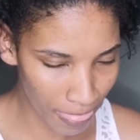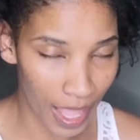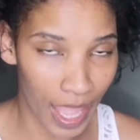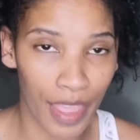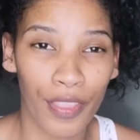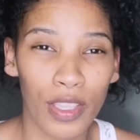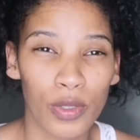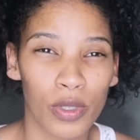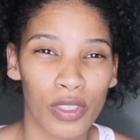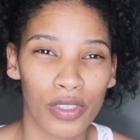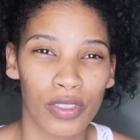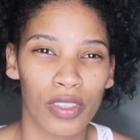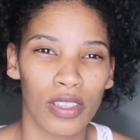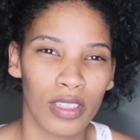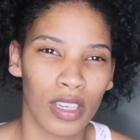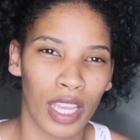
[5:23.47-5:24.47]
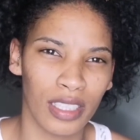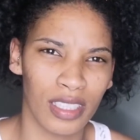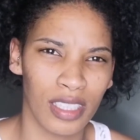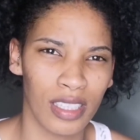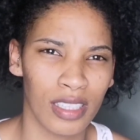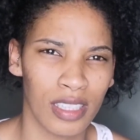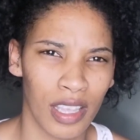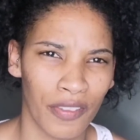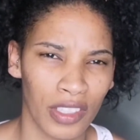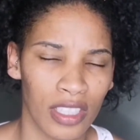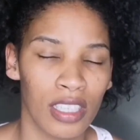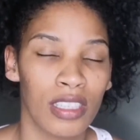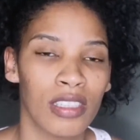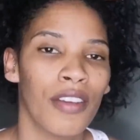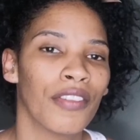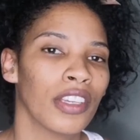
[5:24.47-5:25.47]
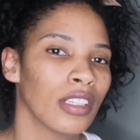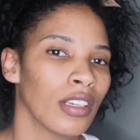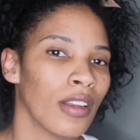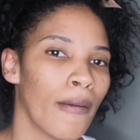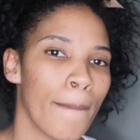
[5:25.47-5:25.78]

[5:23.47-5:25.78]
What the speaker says: and this was 1977.